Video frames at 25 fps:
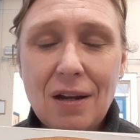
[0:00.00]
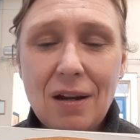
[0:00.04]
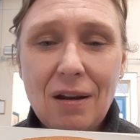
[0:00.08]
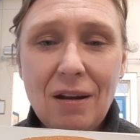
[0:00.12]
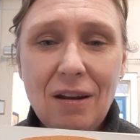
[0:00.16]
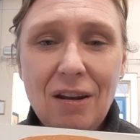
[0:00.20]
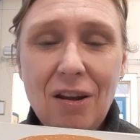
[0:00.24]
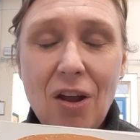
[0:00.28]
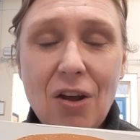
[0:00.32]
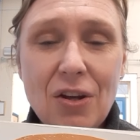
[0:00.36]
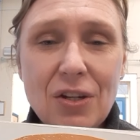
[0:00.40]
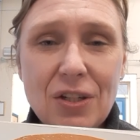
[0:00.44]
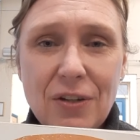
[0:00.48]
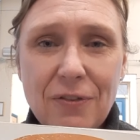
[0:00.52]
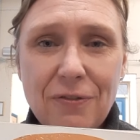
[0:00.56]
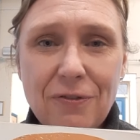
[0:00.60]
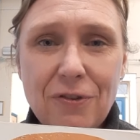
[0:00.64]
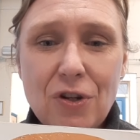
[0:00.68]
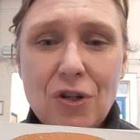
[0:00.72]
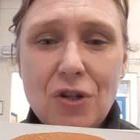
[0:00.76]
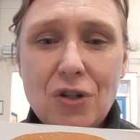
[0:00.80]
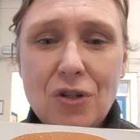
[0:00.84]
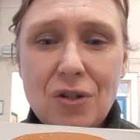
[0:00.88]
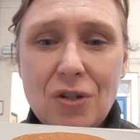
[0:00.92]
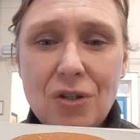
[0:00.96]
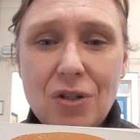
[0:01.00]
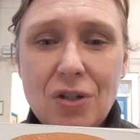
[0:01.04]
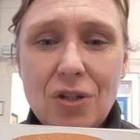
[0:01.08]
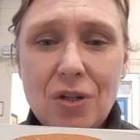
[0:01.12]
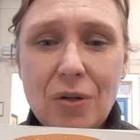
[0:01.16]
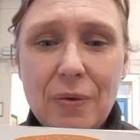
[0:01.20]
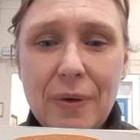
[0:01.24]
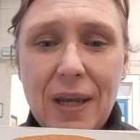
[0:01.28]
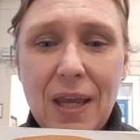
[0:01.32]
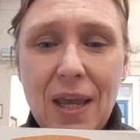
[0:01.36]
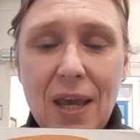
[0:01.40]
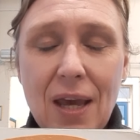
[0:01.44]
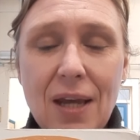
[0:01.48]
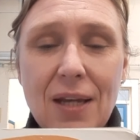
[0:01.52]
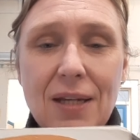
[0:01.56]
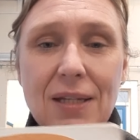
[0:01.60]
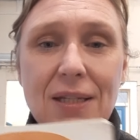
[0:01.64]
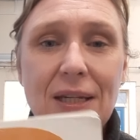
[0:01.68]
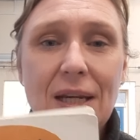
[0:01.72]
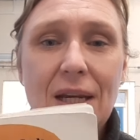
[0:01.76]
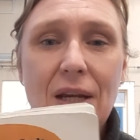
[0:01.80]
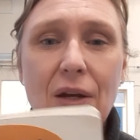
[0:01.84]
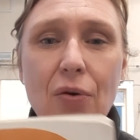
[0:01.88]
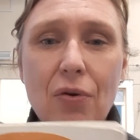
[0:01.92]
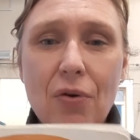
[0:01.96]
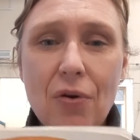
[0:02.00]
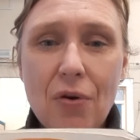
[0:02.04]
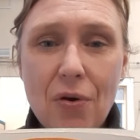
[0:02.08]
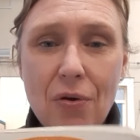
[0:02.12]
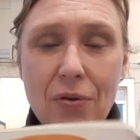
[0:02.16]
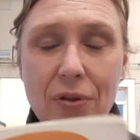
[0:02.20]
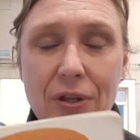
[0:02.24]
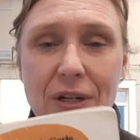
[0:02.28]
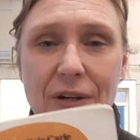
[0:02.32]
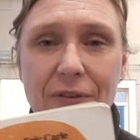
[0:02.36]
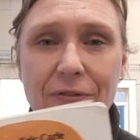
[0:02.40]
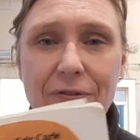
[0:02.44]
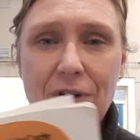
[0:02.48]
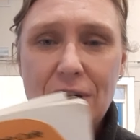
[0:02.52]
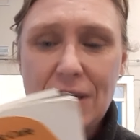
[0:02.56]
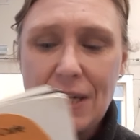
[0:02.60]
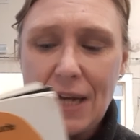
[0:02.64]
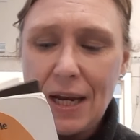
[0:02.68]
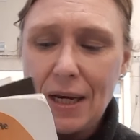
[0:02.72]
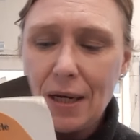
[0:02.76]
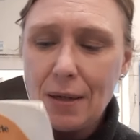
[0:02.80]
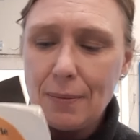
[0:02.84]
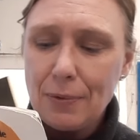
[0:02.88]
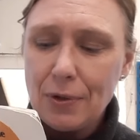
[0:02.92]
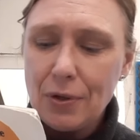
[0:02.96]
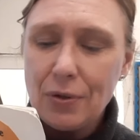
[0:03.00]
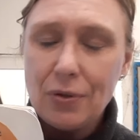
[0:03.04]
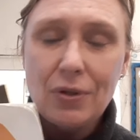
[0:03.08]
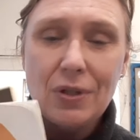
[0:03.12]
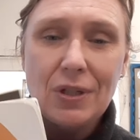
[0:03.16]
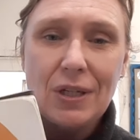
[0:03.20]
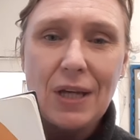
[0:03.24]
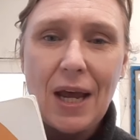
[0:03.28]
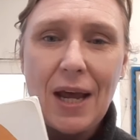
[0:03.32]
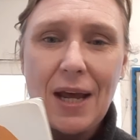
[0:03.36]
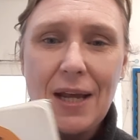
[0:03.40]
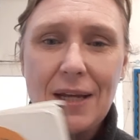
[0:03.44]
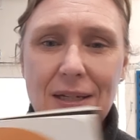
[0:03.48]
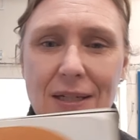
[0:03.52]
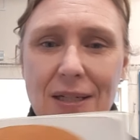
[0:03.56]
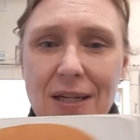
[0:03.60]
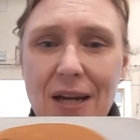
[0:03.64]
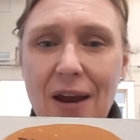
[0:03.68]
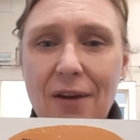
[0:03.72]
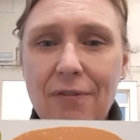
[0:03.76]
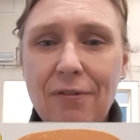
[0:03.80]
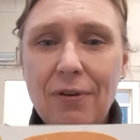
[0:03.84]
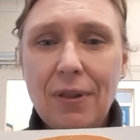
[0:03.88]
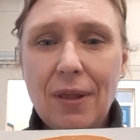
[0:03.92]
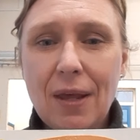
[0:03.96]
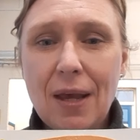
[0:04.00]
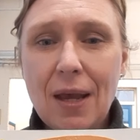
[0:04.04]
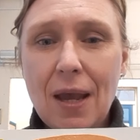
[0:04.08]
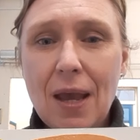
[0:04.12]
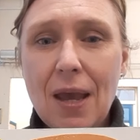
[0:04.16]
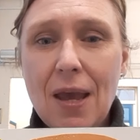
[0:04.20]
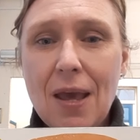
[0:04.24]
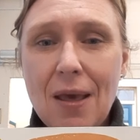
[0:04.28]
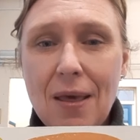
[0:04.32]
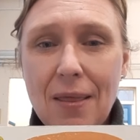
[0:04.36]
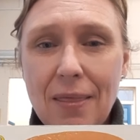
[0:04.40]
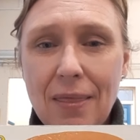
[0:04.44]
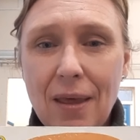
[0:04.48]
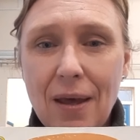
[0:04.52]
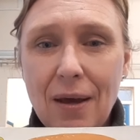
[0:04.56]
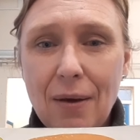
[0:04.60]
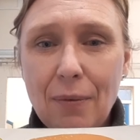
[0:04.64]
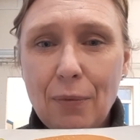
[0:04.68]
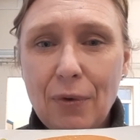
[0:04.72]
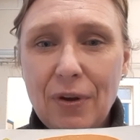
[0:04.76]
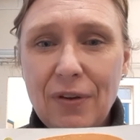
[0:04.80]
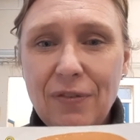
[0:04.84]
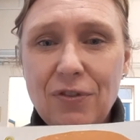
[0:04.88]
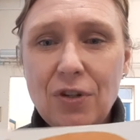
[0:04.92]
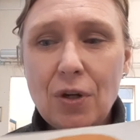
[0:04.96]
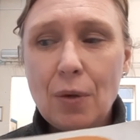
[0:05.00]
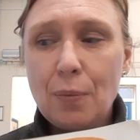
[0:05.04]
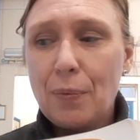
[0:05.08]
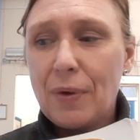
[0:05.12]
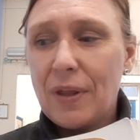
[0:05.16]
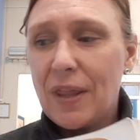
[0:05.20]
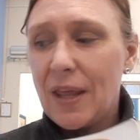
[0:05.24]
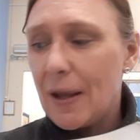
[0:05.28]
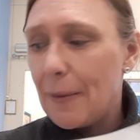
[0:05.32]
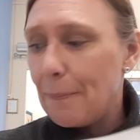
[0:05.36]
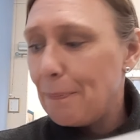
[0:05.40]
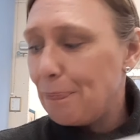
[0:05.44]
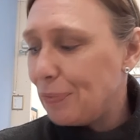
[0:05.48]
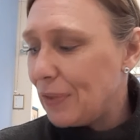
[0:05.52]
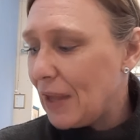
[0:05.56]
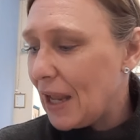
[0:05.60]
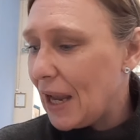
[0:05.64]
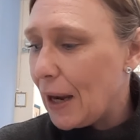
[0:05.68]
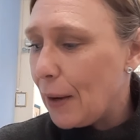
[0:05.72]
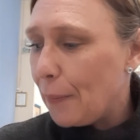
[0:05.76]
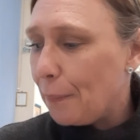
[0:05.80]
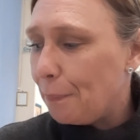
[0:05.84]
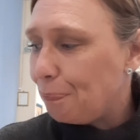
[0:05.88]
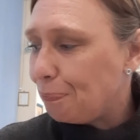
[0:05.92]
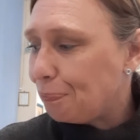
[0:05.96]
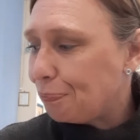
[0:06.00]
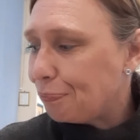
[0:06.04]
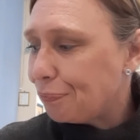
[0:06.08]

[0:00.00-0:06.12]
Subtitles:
lots of fun doing it and seeing all the different animals and everything that we've done with it. Now,